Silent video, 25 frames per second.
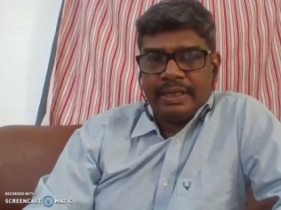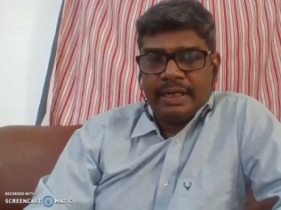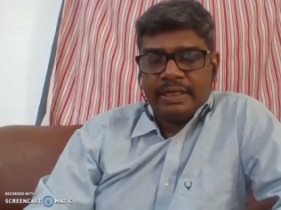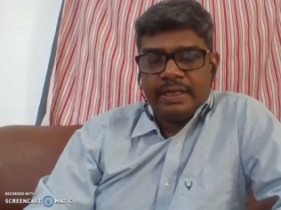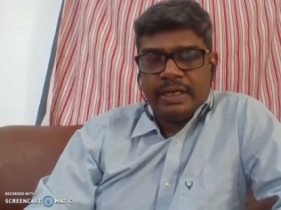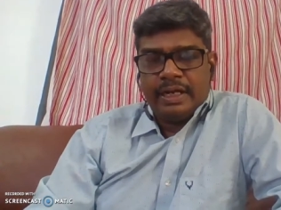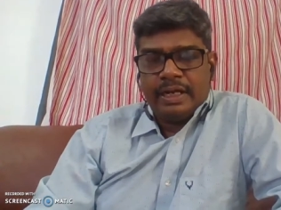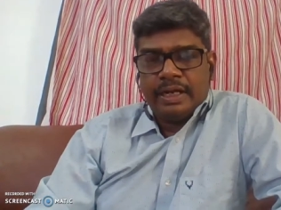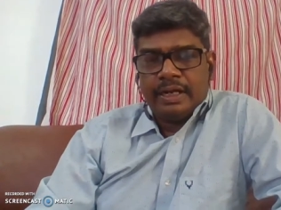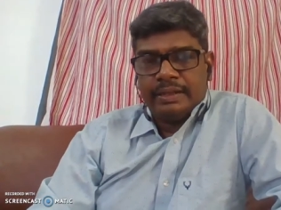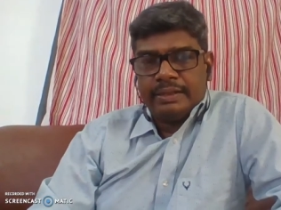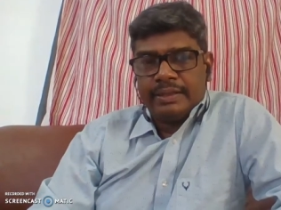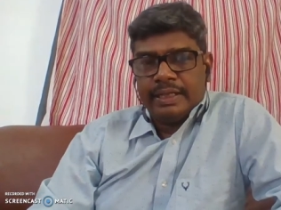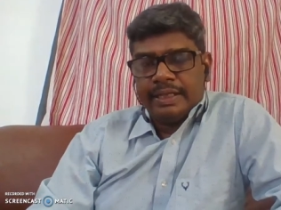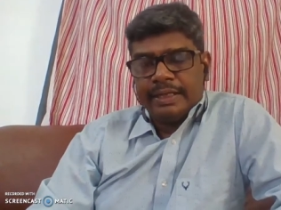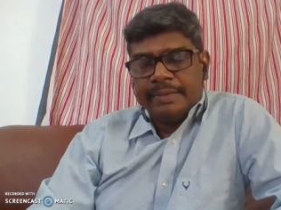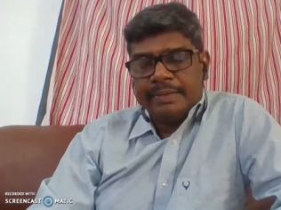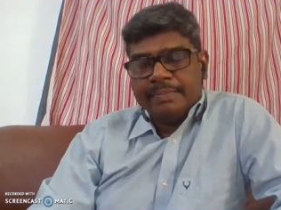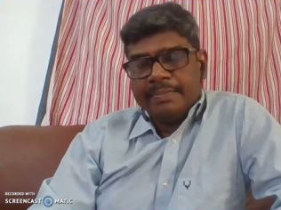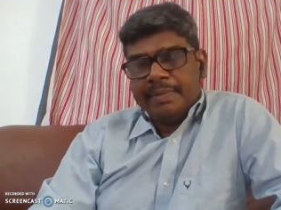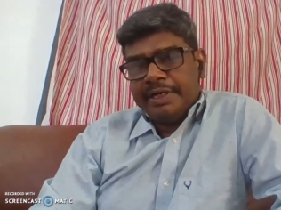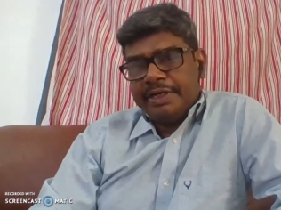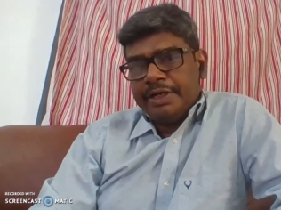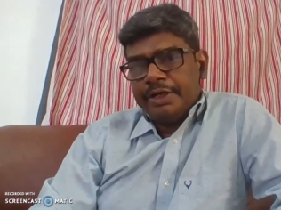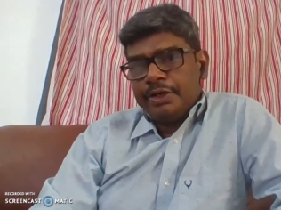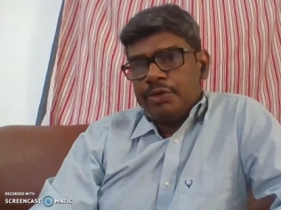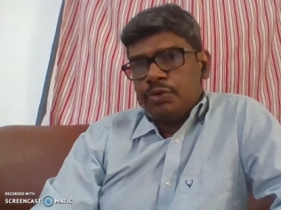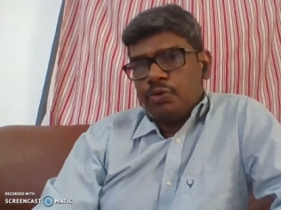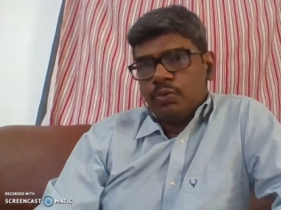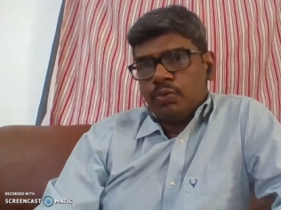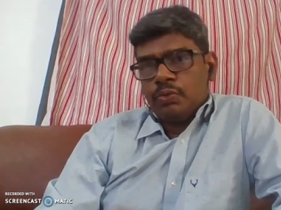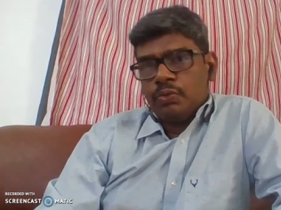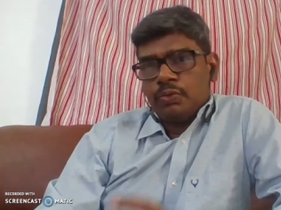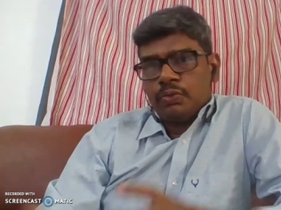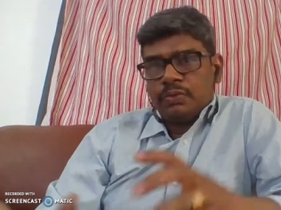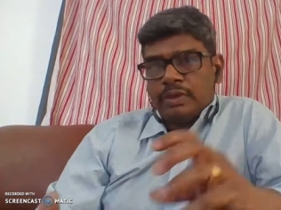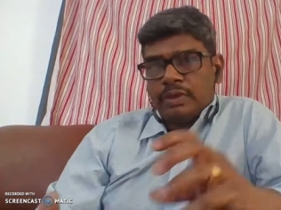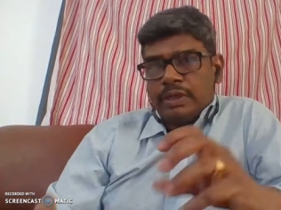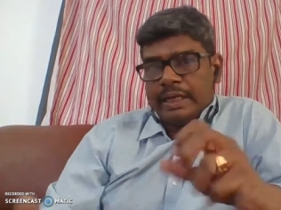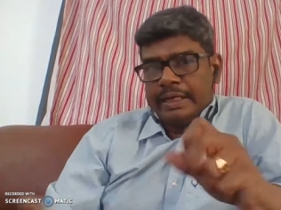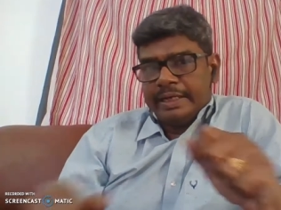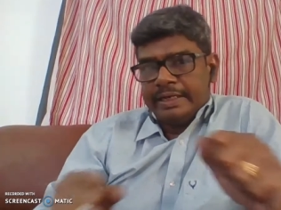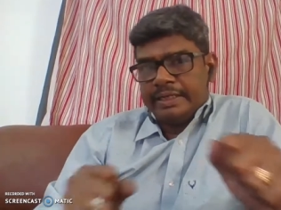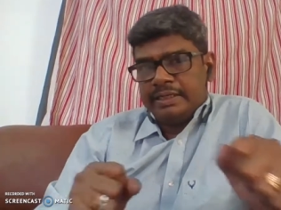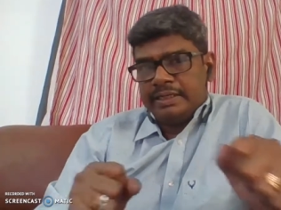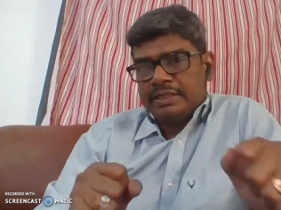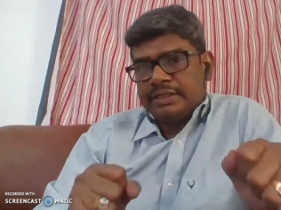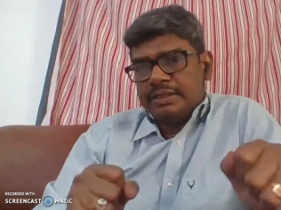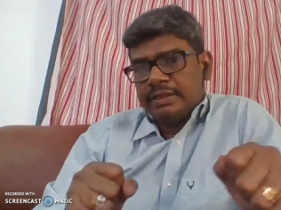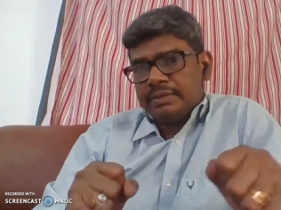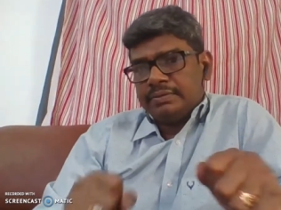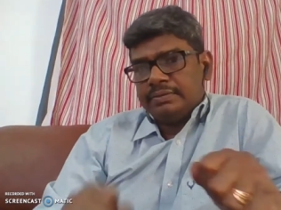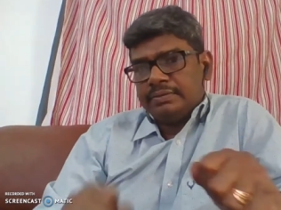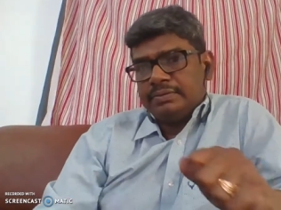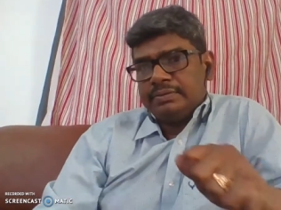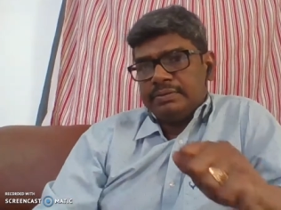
and the ability to connect